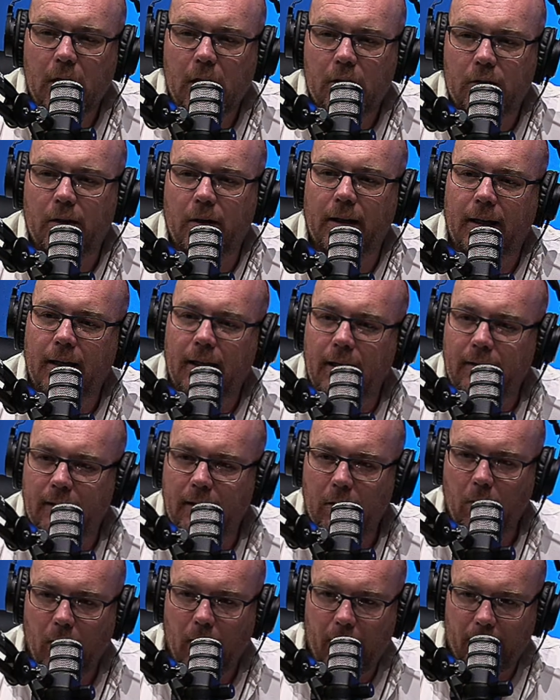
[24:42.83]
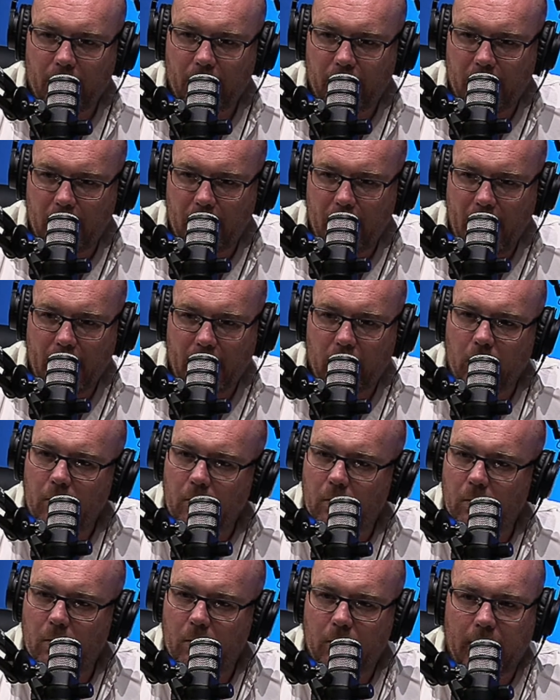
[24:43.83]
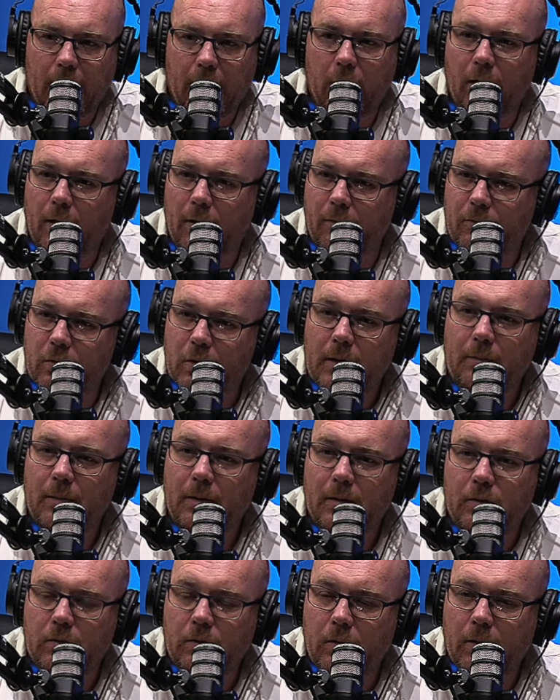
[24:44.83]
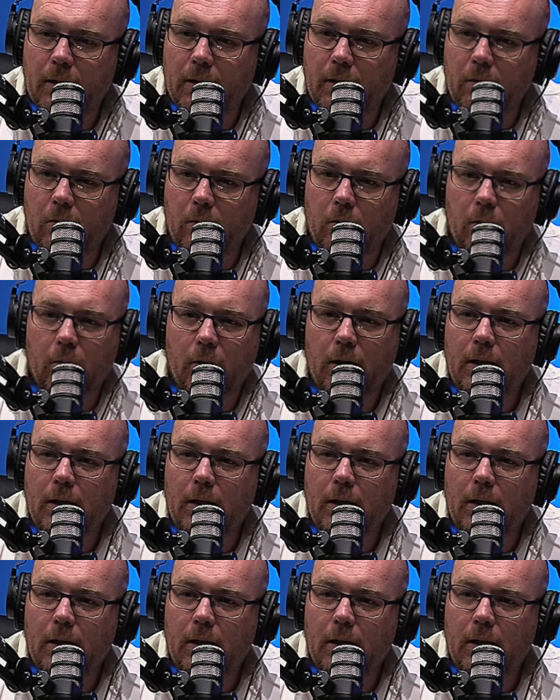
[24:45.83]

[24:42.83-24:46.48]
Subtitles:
so they can get their wife off their back or get her out of treatment sooner or,